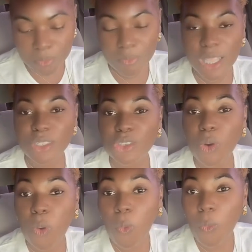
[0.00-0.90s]

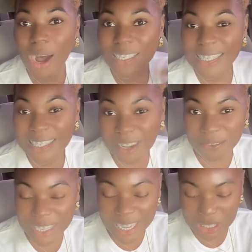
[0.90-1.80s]
So what is a
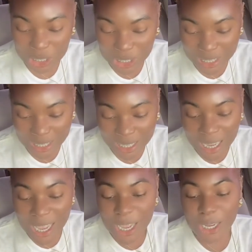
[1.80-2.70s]
VSG?